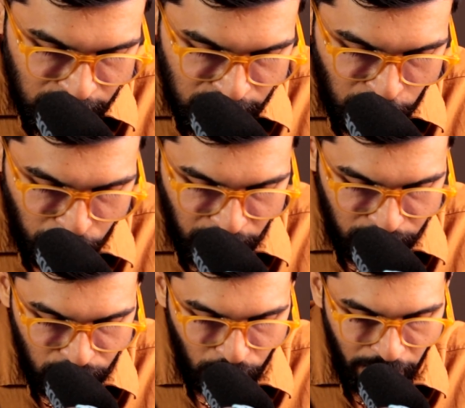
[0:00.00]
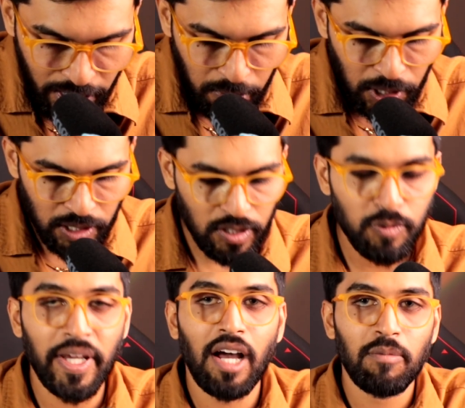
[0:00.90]
GCP. So AWS is
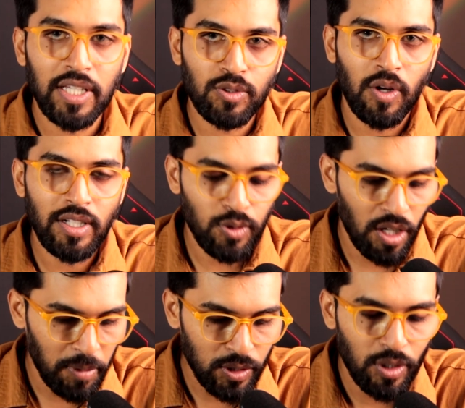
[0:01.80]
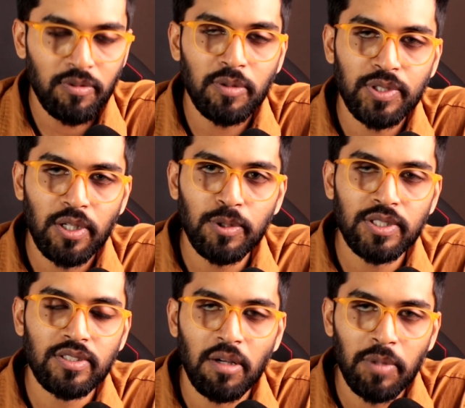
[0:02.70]
by Amazon. So Amazon Web Services
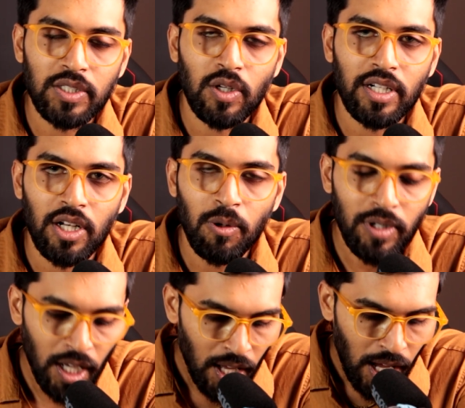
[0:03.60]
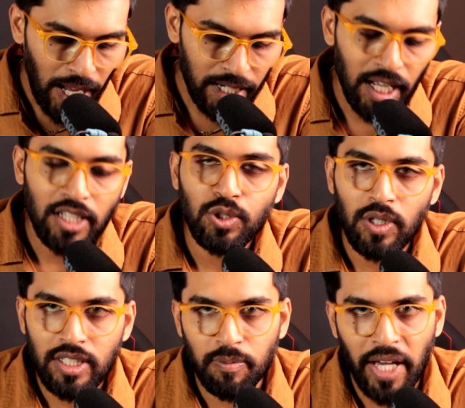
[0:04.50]
is Amazon Cloud and
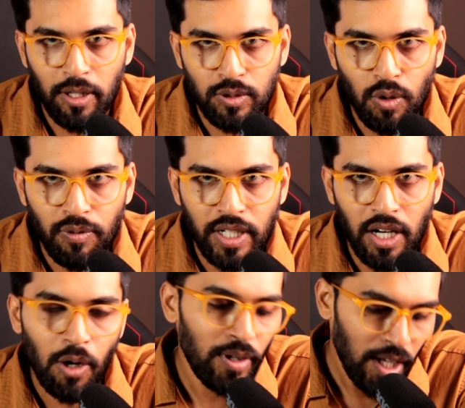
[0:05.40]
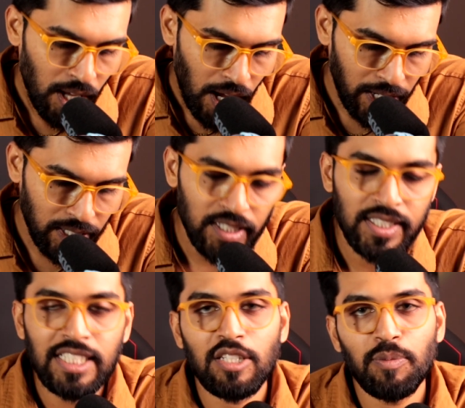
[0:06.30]
Azure is Microsoft Cloud and then
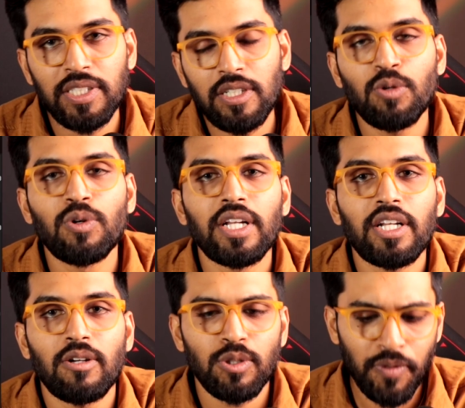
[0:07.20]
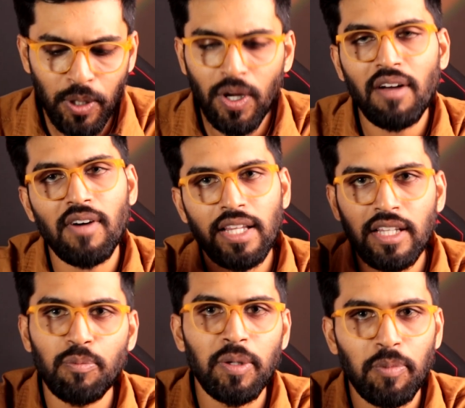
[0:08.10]
GCP is a Google Cloud. So we do have
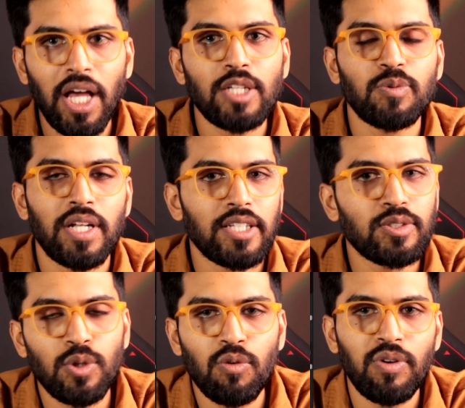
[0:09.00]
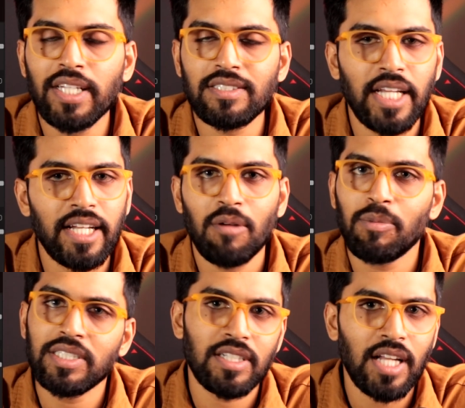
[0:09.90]
other people as well, like Snowflakes,
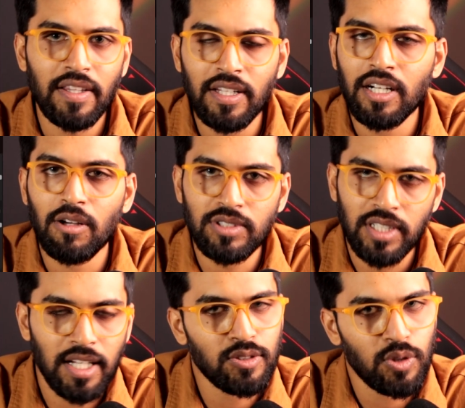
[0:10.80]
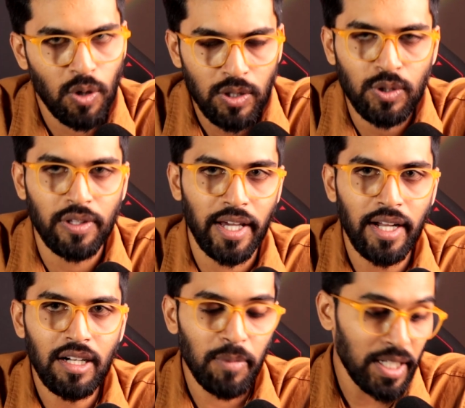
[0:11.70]
Databricks and other cloud sellers are also
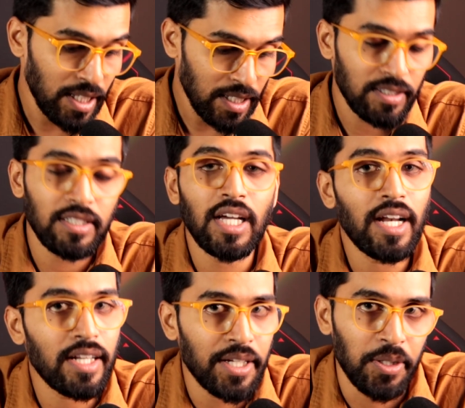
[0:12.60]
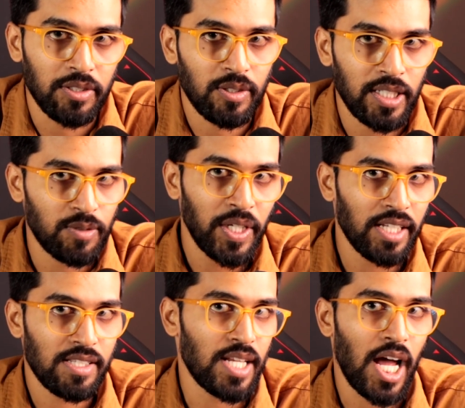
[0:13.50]
there, but these three are leaders. We
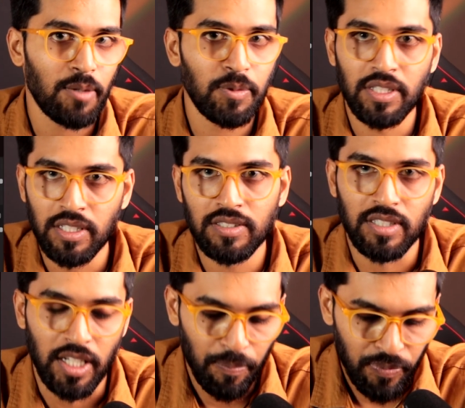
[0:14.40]
can start with these three.